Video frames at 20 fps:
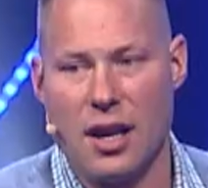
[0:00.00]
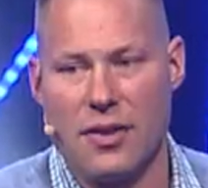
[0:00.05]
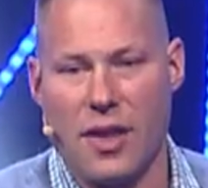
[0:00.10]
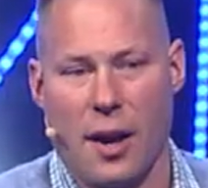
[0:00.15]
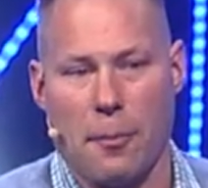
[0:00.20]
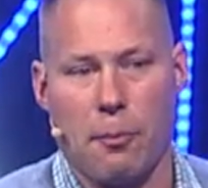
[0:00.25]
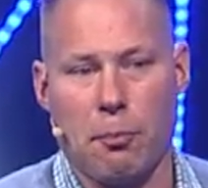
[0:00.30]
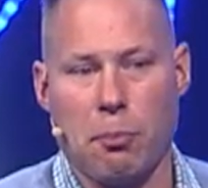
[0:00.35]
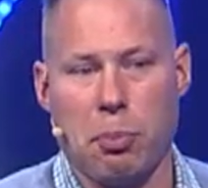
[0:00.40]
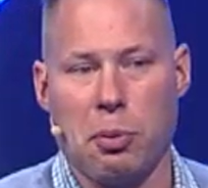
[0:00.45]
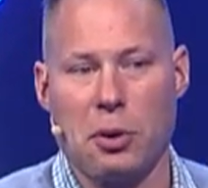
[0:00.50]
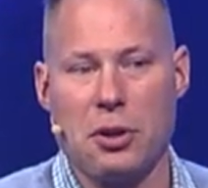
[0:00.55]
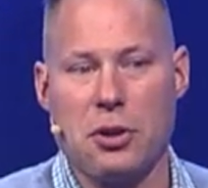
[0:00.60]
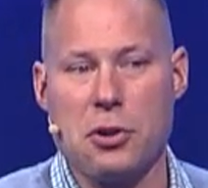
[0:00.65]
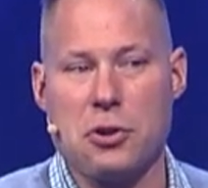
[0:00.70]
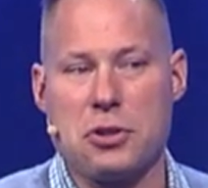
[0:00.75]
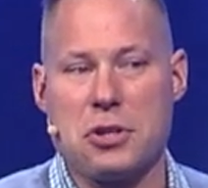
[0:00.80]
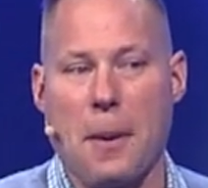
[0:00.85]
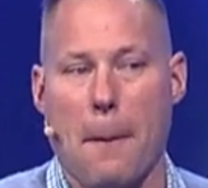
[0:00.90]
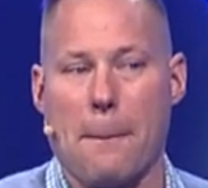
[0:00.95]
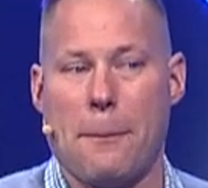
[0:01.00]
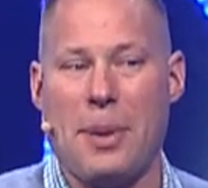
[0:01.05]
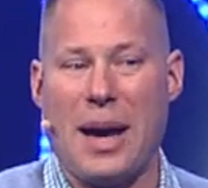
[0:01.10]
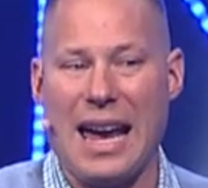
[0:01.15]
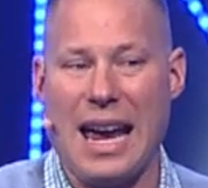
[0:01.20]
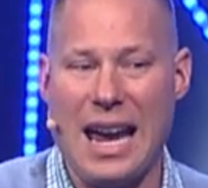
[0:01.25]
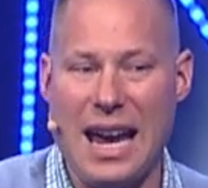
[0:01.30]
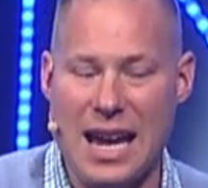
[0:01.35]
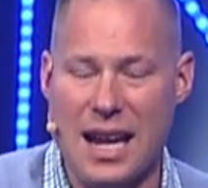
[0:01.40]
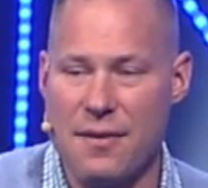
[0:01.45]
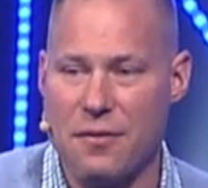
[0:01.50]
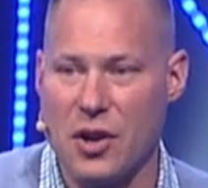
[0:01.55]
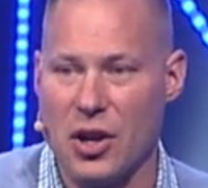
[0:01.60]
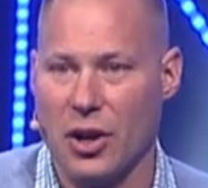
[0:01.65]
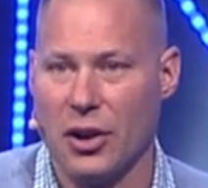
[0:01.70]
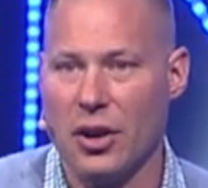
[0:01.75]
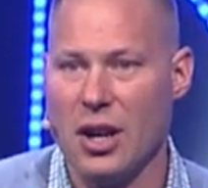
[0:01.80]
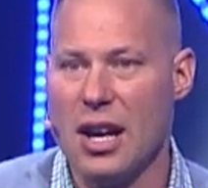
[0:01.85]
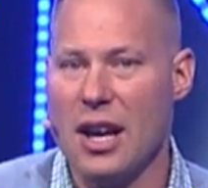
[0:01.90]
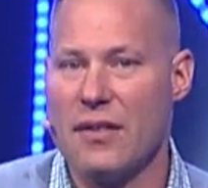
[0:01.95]
that produce
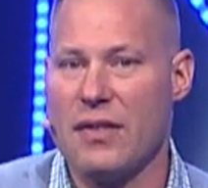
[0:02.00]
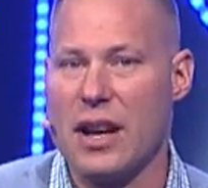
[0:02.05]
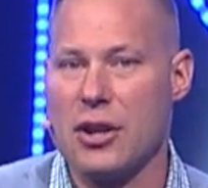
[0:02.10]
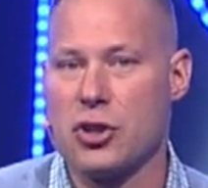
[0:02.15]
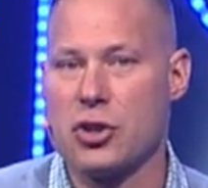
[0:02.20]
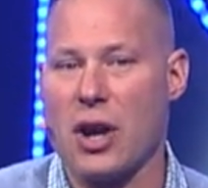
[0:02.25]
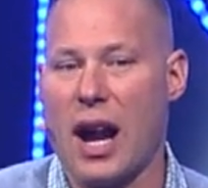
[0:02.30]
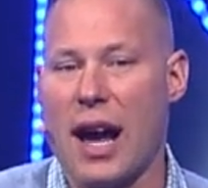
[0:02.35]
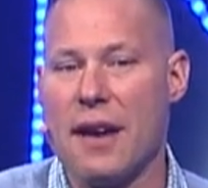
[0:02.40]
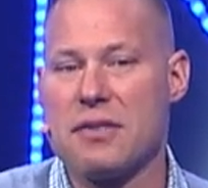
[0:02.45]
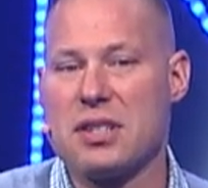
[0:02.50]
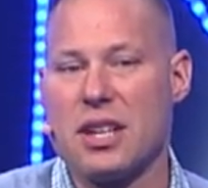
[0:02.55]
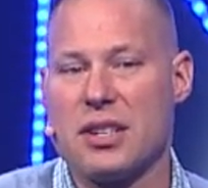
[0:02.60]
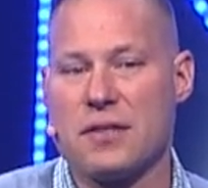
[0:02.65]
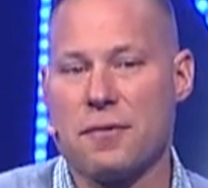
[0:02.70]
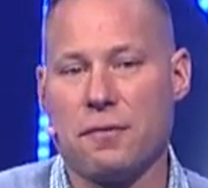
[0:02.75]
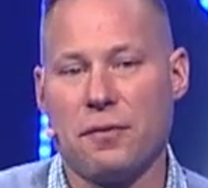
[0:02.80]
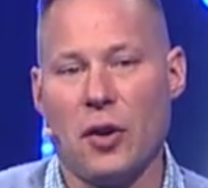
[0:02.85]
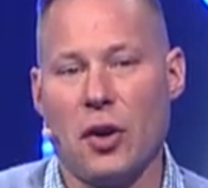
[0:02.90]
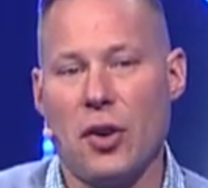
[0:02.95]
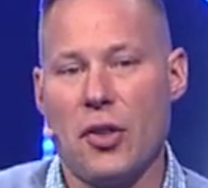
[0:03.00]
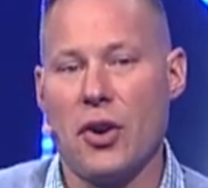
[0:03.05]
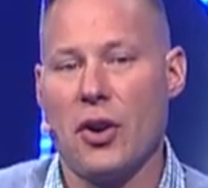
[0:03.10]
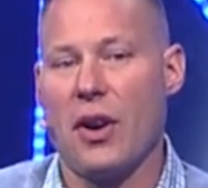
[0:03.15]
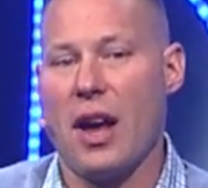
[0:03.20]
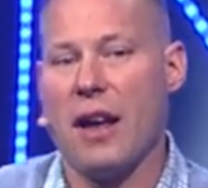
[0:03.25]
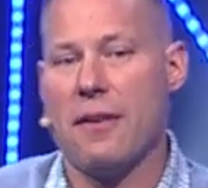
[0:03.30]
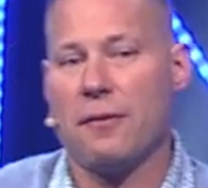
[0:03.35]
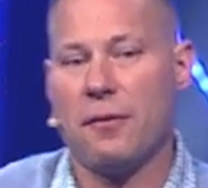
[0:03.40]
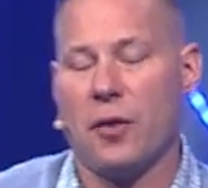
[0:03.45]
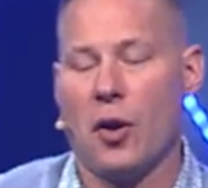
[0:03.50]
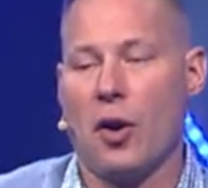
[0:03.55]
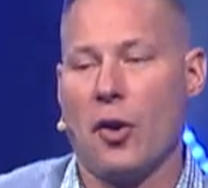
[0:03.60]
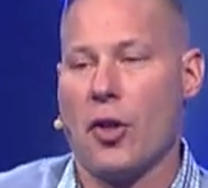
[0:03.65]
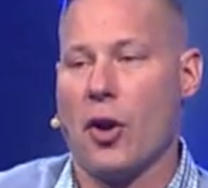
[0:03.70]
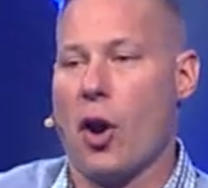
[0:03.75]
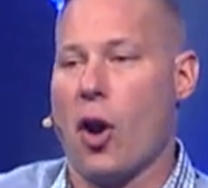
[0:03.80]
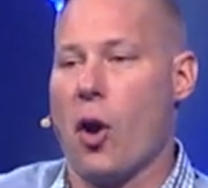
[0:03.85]
behavior that drives us further and further